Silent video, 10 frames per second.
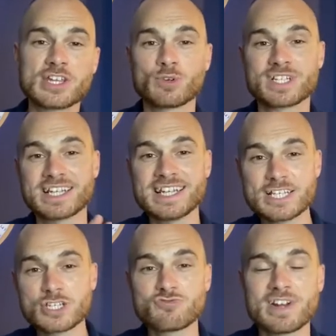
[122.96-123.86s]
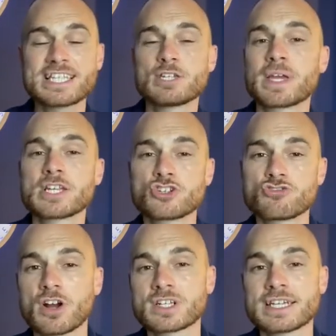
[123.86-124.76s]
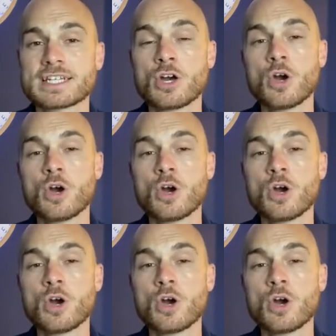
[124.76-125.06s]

solicitors ready to be instructed.